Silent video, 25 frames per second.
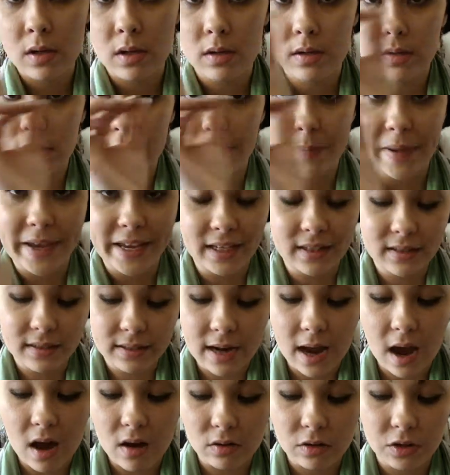spaced
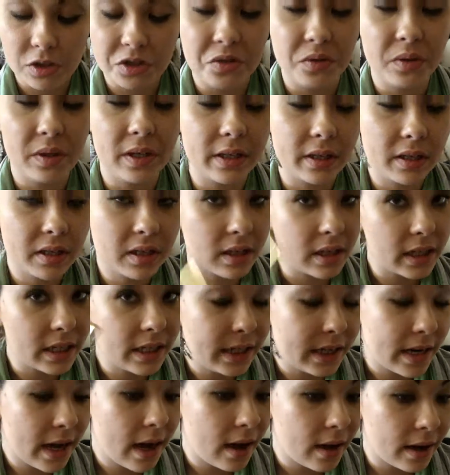out so you can
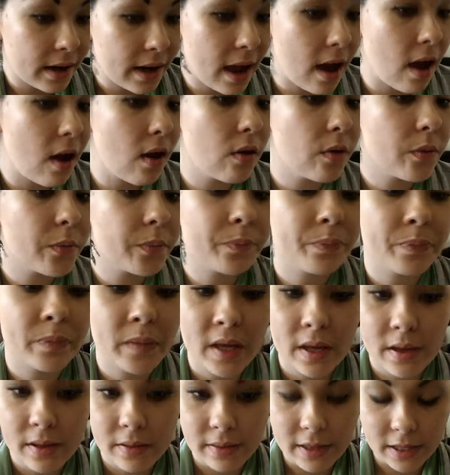clean it out,
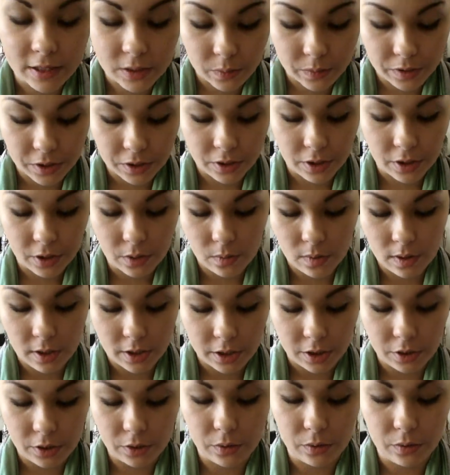that's what you're going to
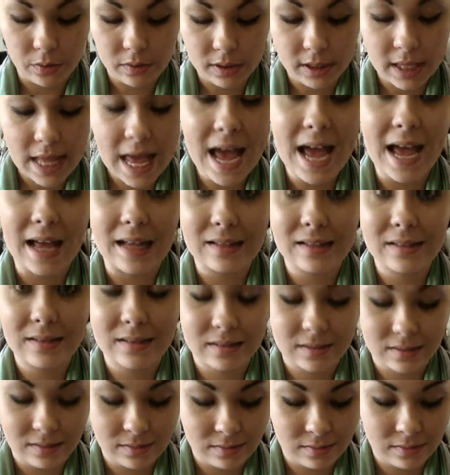want to use
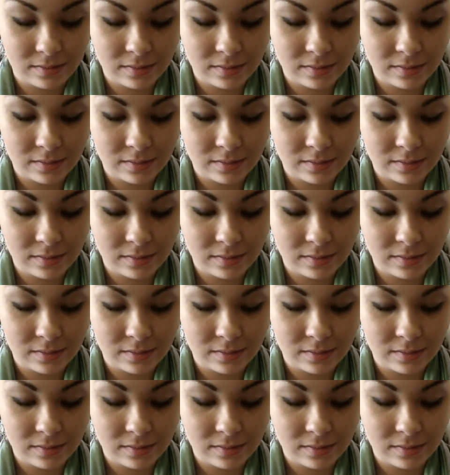last.